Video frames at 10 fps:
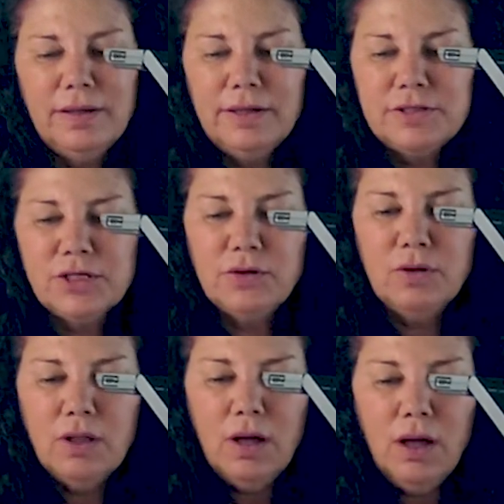
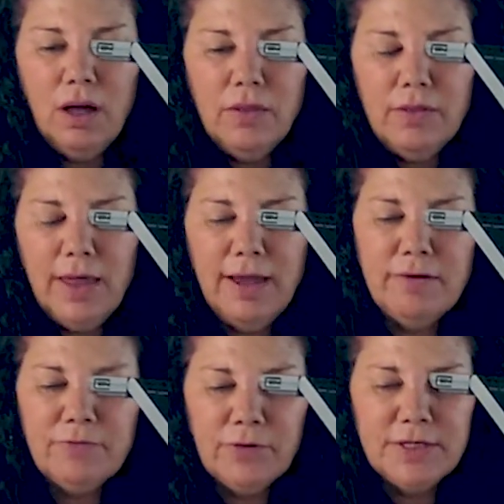So
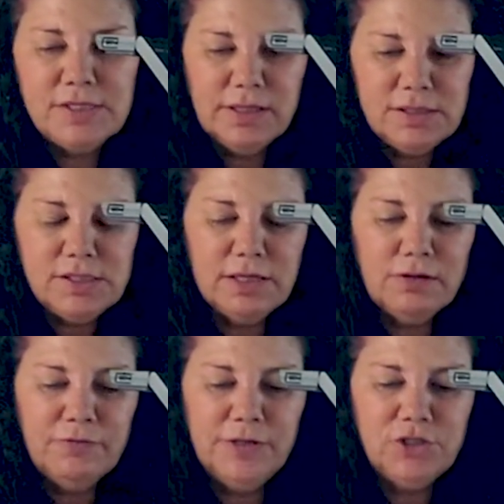every
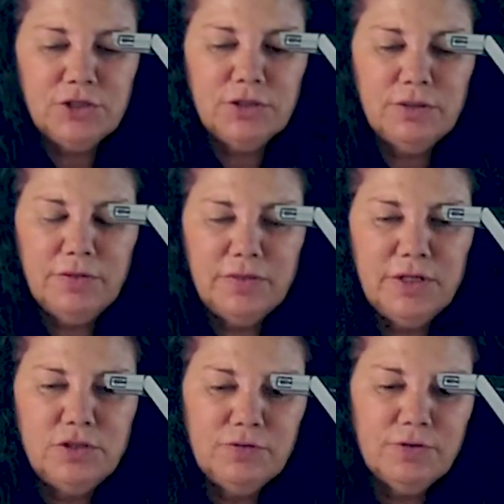single feature that
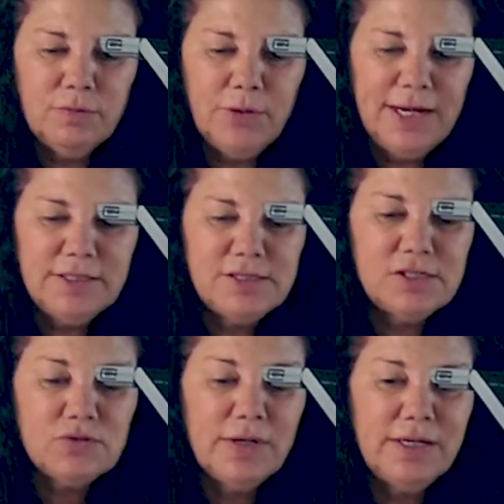they do for the practice
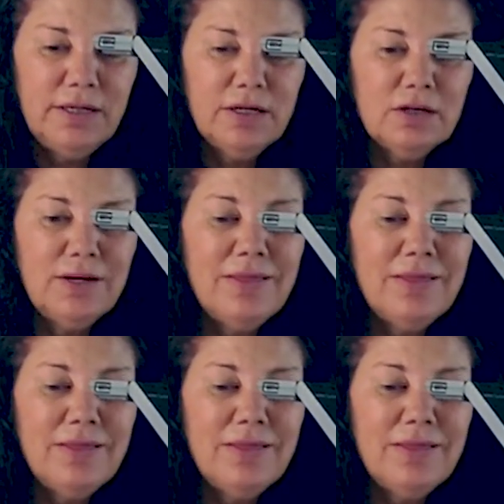is right here,